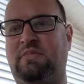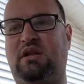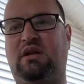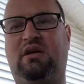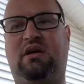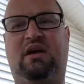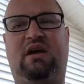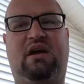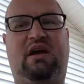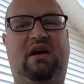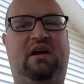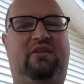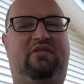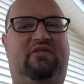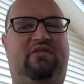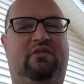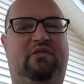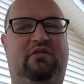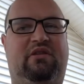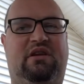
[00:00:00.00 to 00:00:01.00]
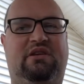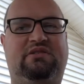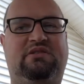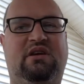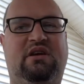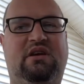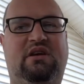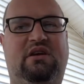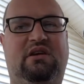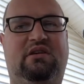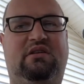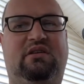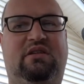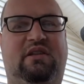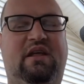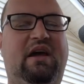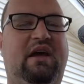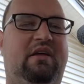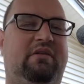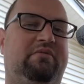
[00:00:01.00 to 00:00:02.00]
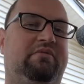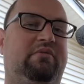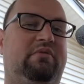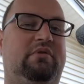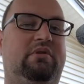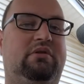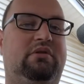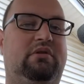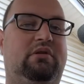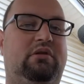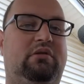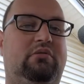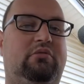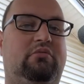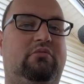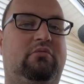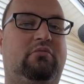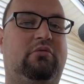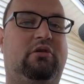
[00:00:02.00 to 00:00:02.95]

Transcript: Excellent. Then, we're going to